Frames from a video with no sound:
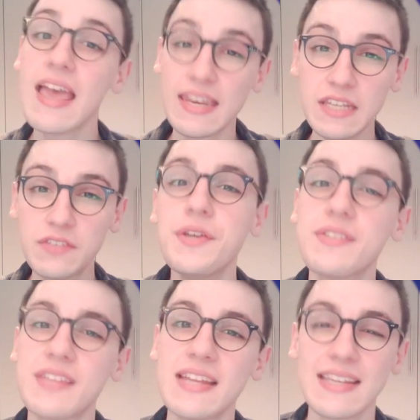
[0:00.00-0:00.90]
This view
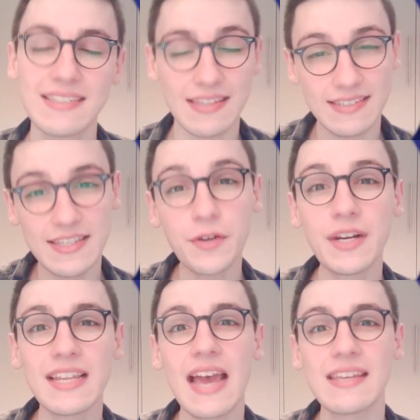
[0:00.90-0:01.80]
state is
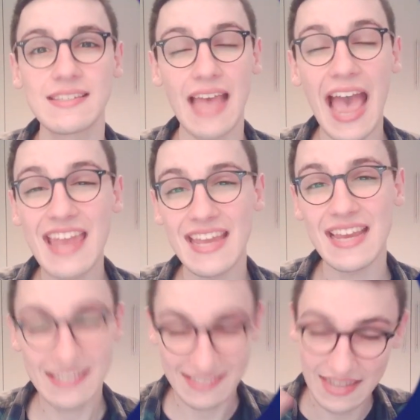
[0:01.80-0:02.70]
serialized and
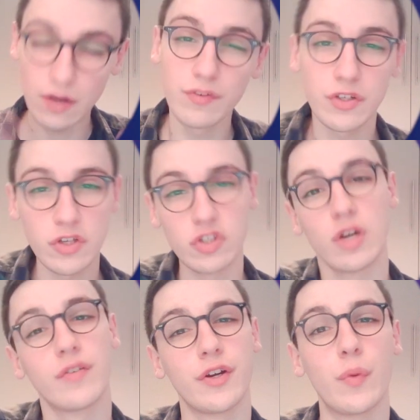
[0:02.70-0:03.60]
then sent over to the
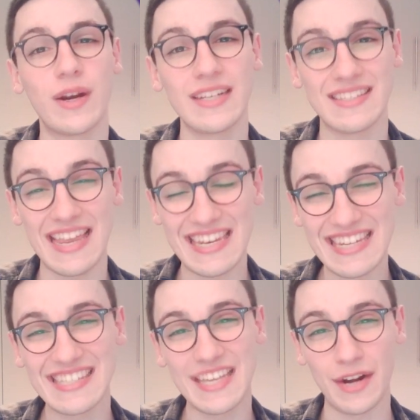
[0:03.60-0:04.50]
server where it's
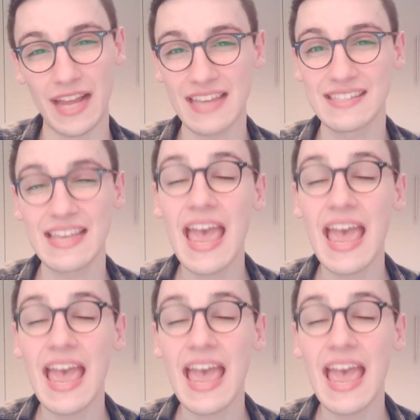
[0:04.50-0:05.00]
deserialized